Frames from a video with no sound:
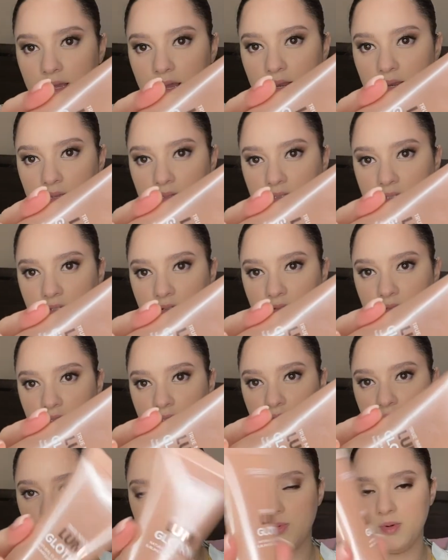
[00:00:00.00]
I like to use
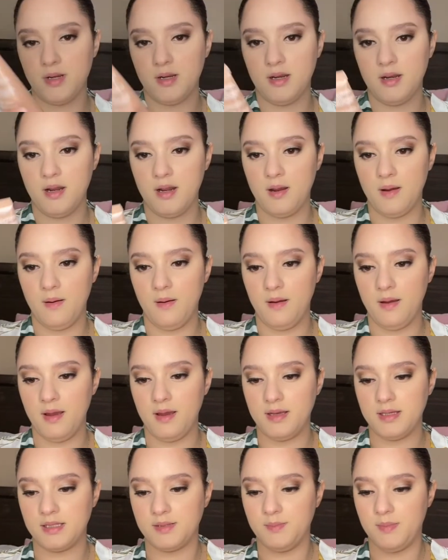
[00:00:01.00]
this one.
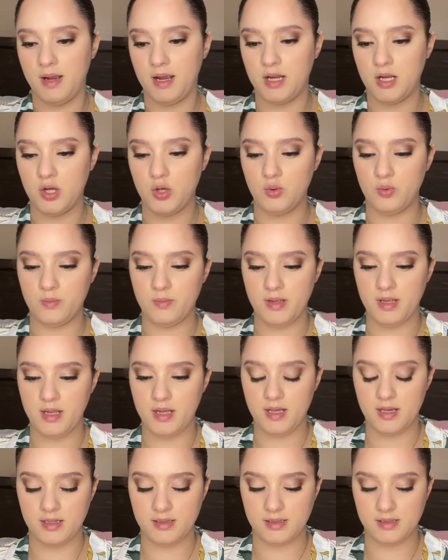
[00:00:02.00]
It's by Lumi.
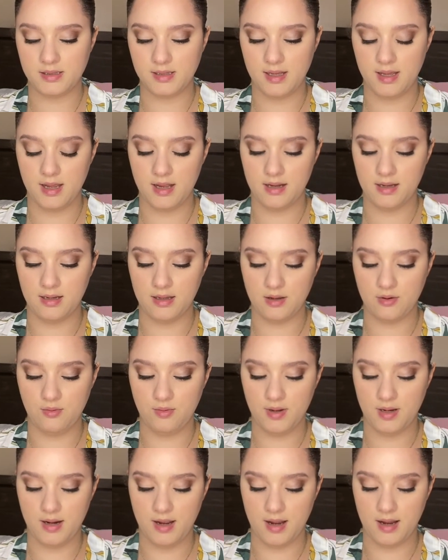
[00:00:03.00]
It's a
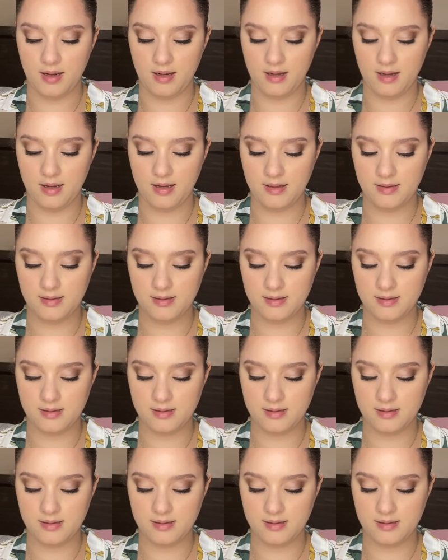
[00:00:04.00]
liquid highlight.